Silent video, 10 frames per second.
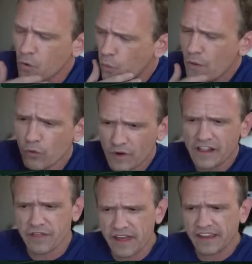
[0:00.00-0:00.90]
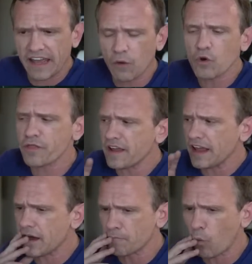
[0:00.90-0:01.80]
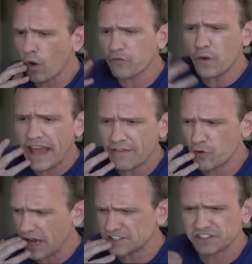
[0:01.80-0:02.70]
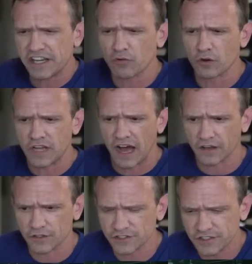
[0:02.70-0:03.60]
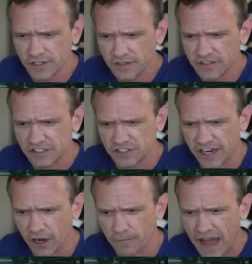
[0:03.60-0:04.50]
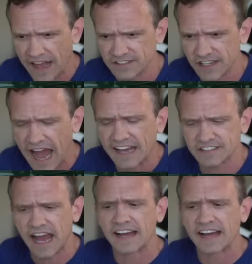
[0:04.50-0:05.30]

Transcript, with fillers: we were really thinking, and we're thinking, what if we gave you guys $0 this year as a